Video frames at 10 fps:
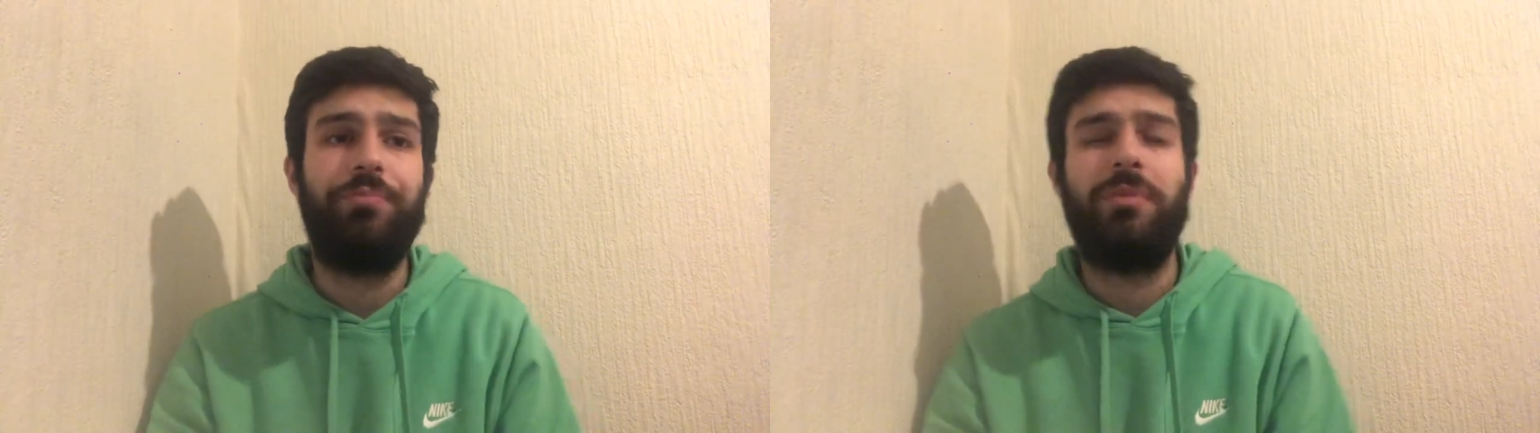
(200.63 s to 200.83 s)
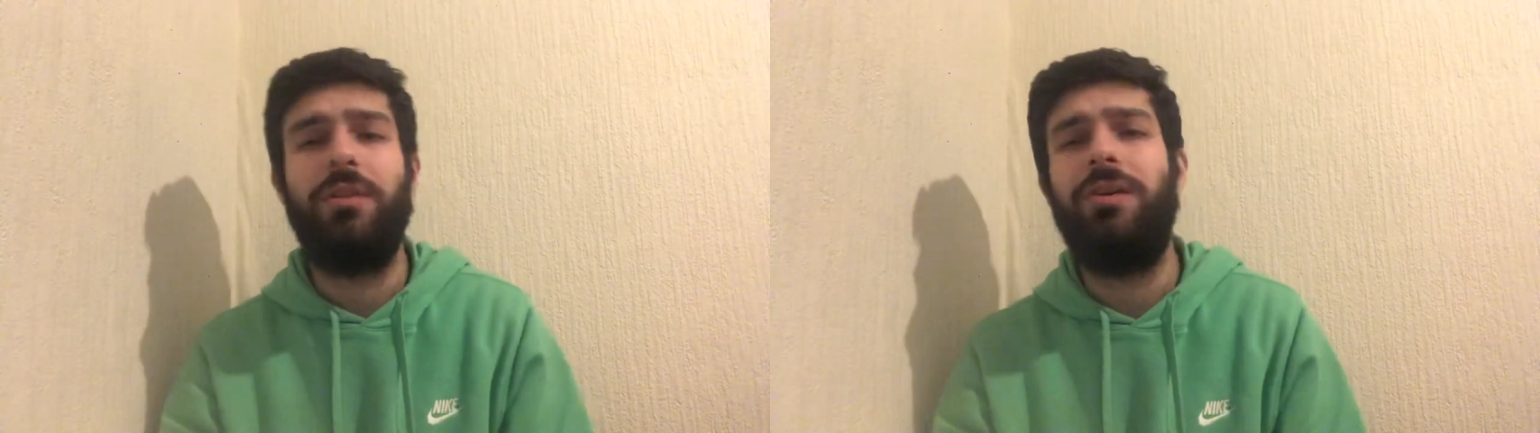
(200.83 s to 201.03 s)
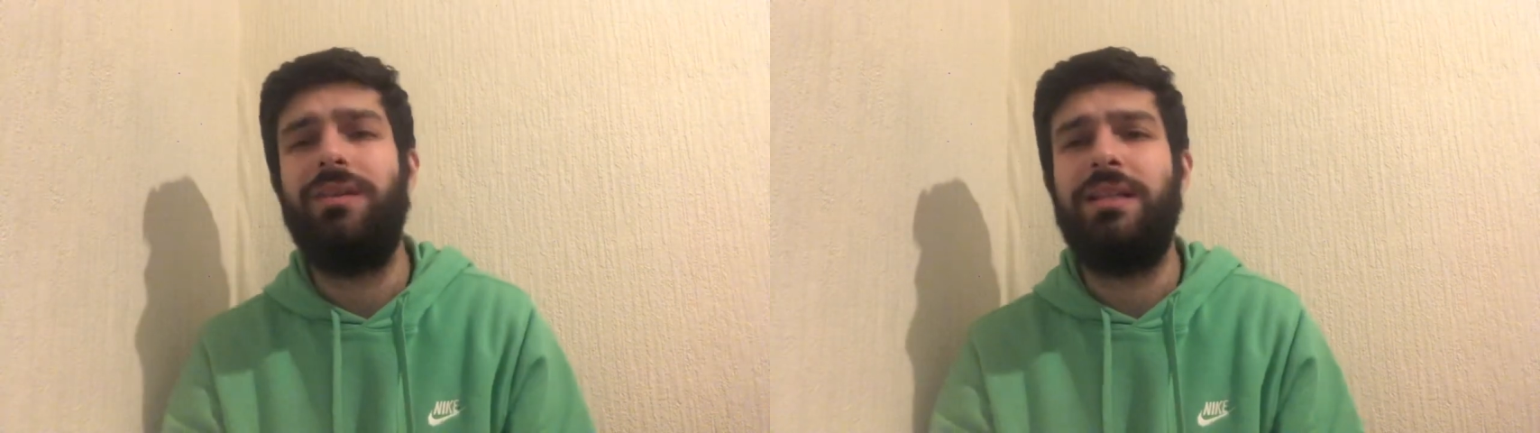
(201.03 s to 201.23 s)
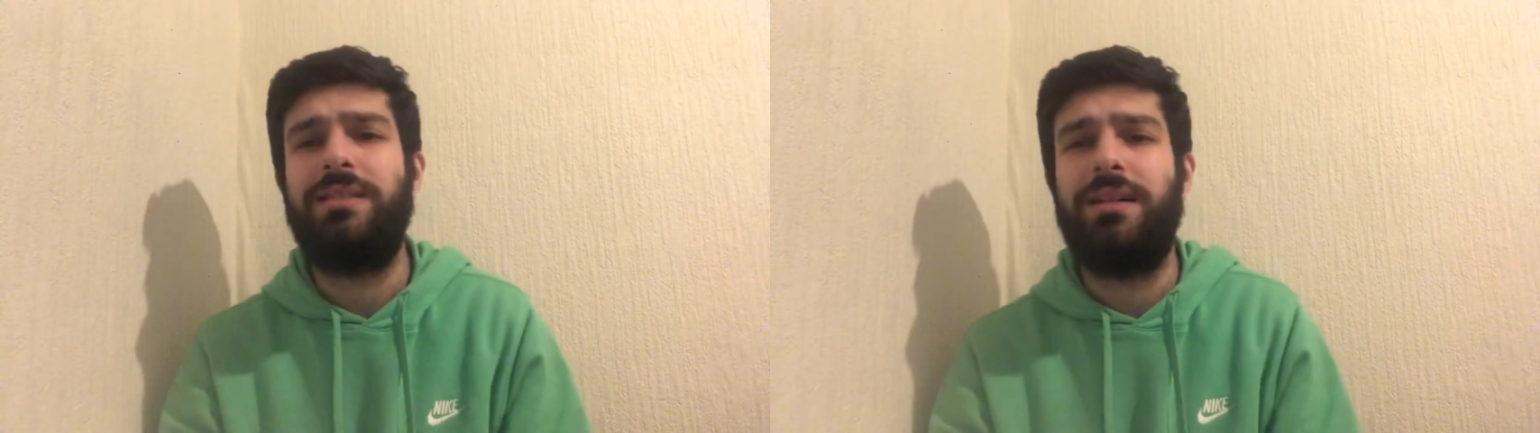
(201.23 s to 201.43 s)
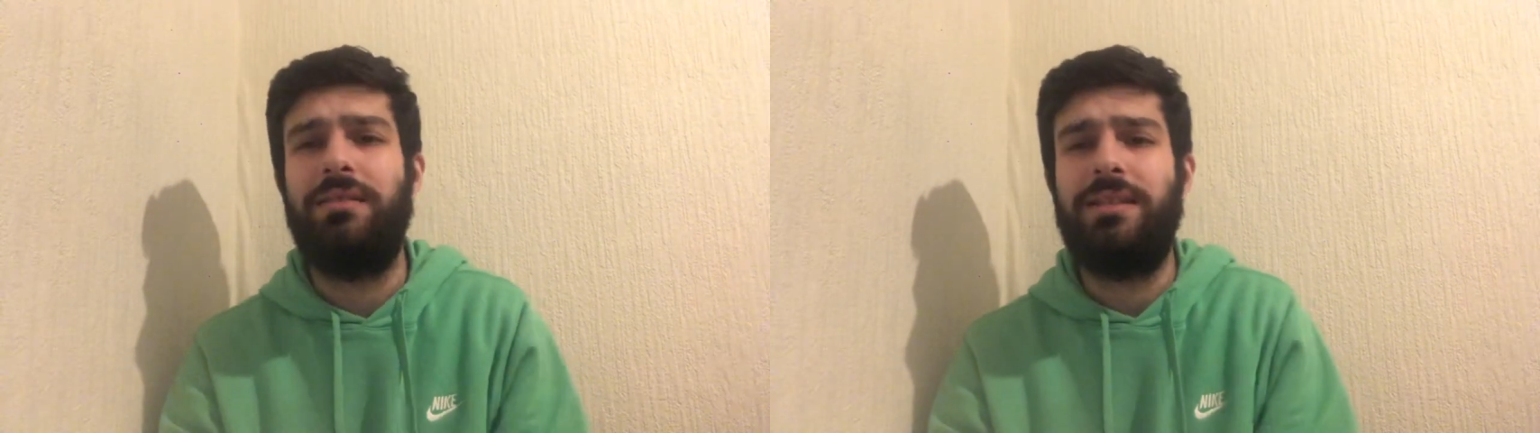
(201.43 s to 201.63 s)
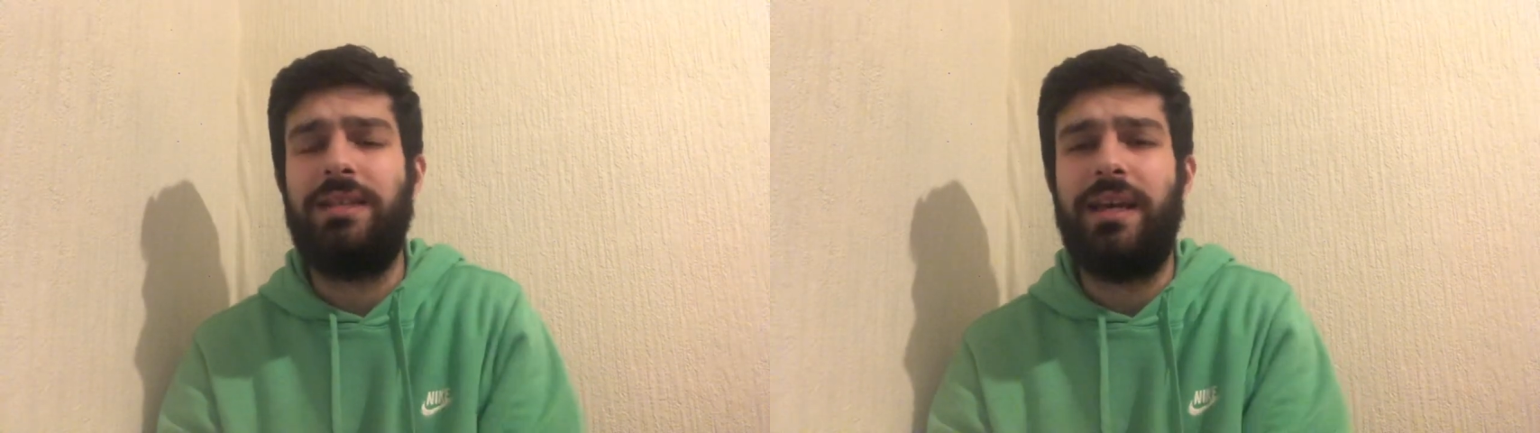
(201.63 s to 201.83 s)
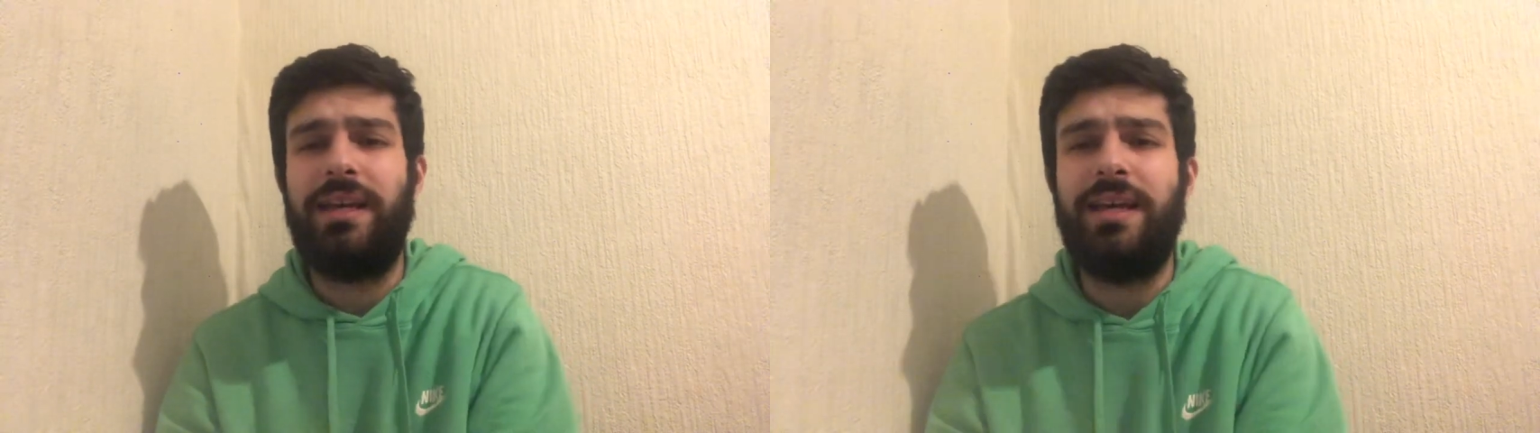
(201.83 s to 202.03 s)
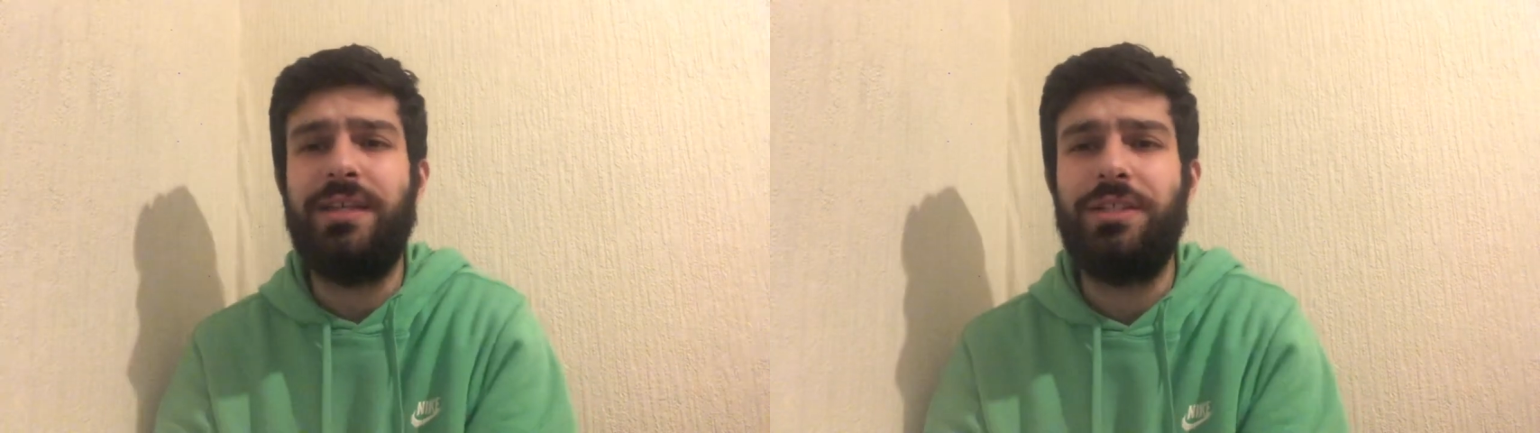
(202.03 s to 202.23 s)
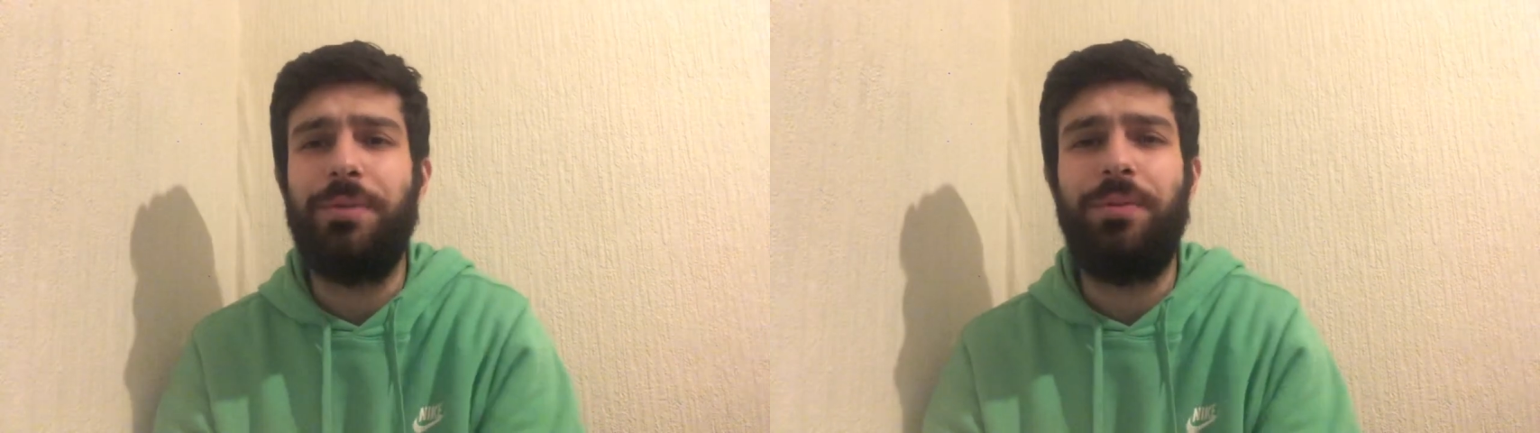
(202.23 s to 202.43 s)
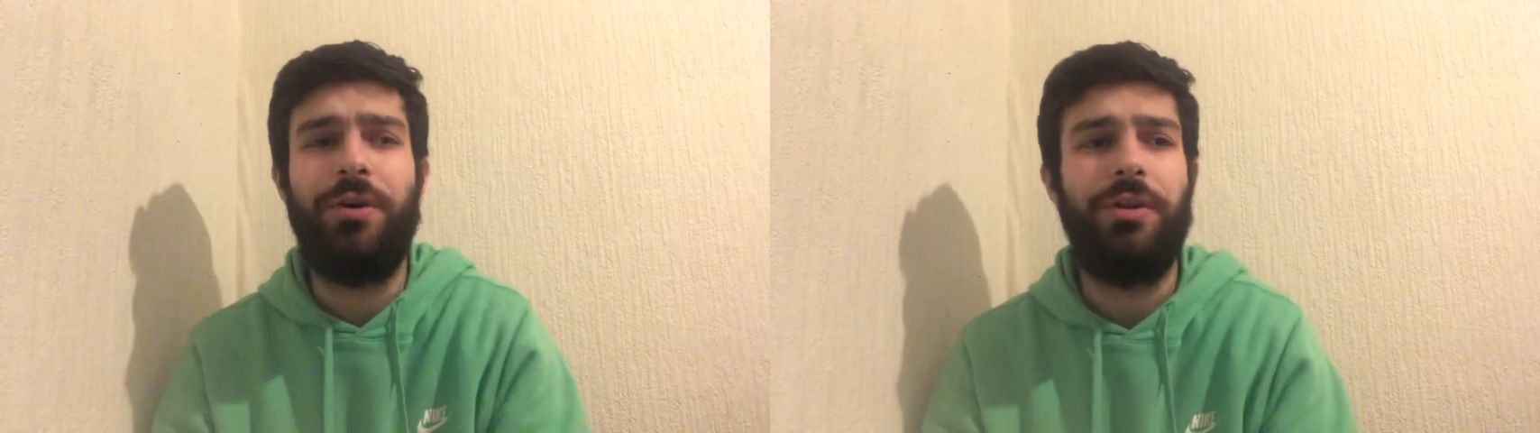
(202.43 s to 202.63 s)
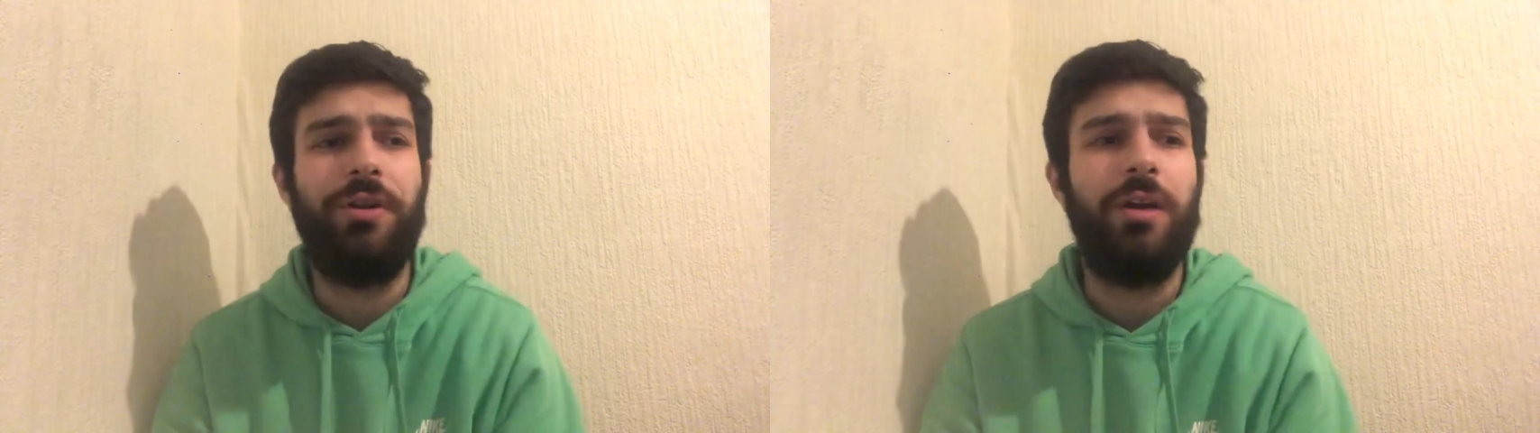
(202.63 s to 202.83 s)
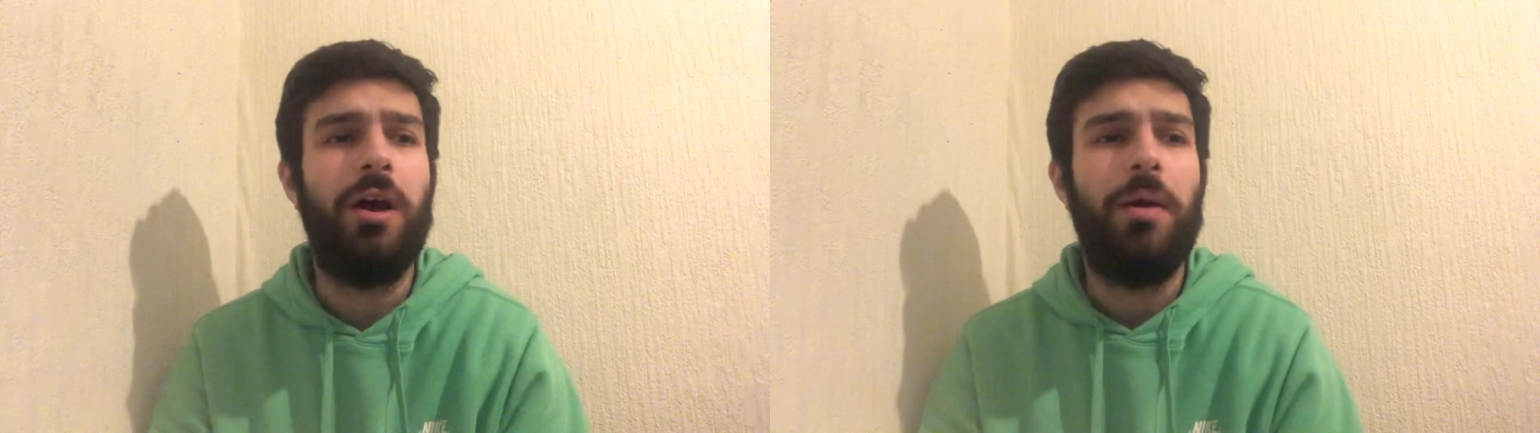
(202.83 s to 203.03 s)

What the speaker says: not necessarily say easy opponent,